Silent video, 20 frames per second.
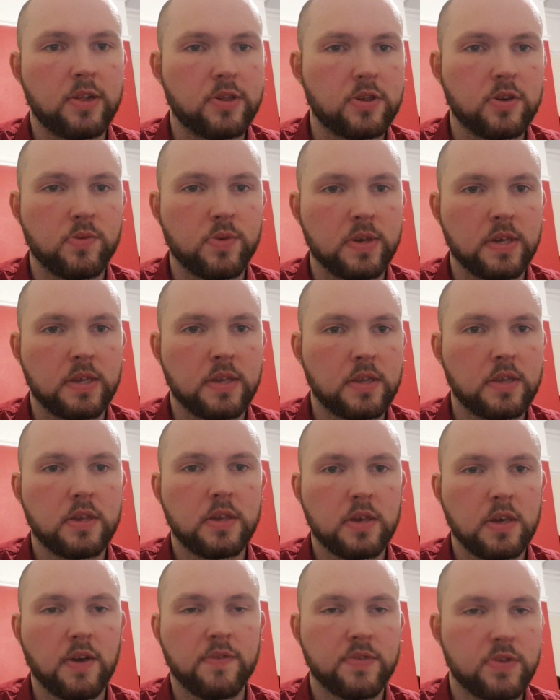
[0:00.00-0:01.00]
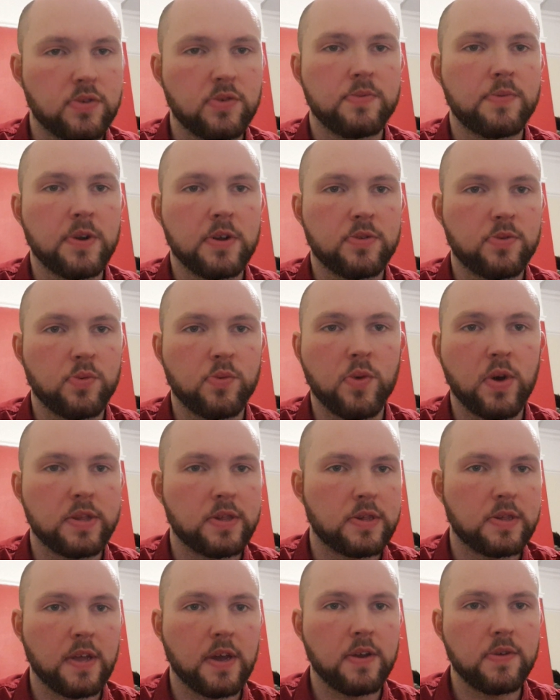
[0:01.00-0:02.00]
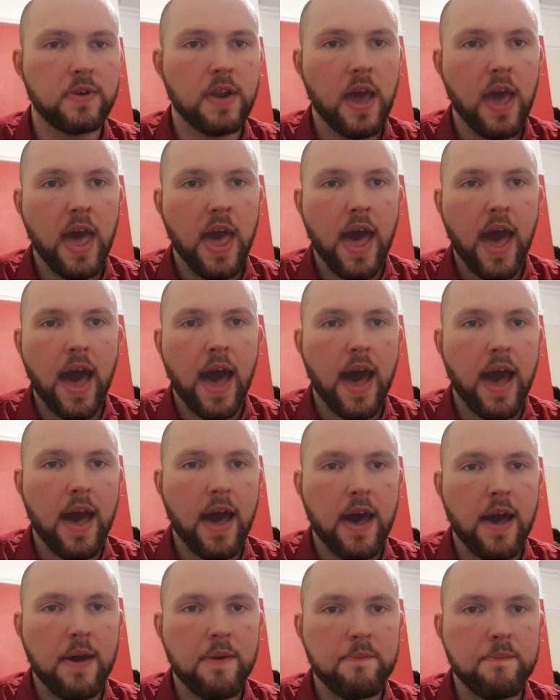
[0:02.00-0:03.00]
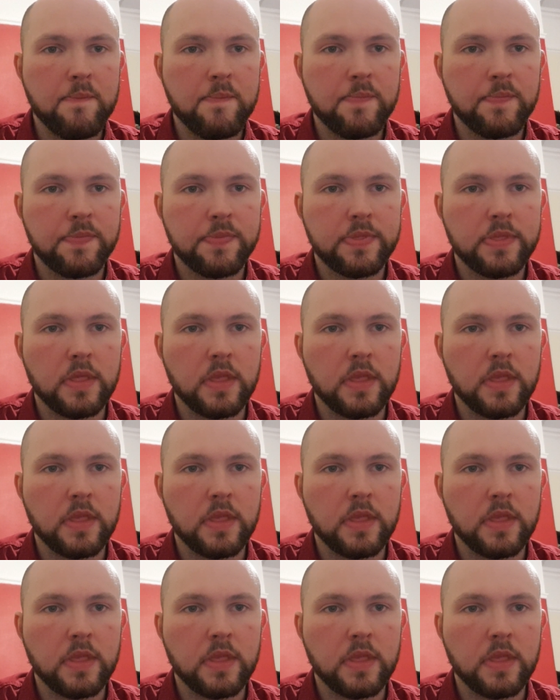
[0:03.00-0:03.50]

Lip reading: So we cover two birds with one stone, and